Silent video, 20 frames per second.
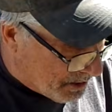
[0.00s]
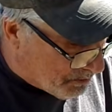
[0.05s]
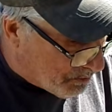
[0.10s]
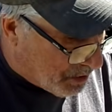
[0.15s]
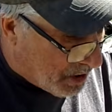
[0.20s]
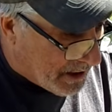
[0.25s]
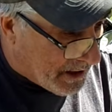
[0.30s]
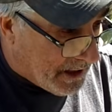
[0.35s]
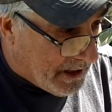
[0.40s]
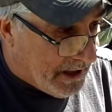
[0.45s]

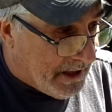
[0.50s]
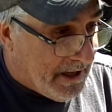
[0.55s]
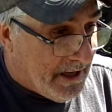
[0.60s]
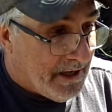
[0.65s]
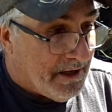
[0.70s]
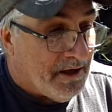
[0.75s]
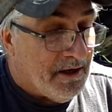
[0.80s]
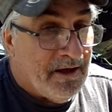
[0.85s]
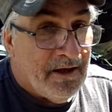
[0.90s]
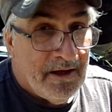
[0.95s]
plugging it
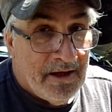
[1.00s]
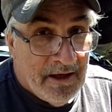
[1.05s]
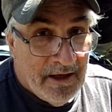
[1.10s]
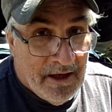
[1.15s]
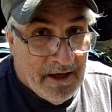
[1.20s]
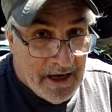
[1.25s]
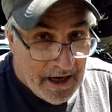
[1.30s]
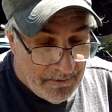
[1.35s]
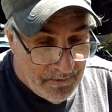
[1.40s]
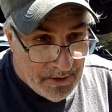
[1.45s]
in.
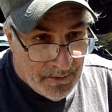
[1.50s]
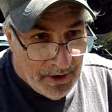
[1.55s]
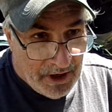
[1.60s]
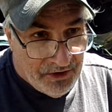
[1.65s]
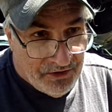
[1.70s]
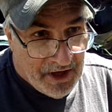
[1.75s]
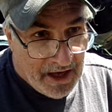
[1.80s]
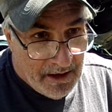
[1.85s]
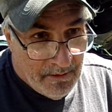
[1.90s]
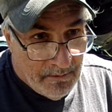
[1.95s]

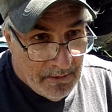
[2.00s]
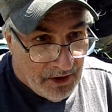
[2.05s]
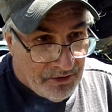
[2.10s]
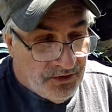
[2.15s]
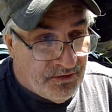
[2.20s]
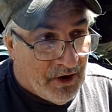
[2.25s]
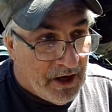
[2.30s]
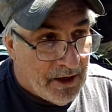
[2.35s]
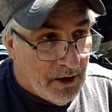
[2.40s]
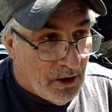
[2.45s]
Everybody's getting misfire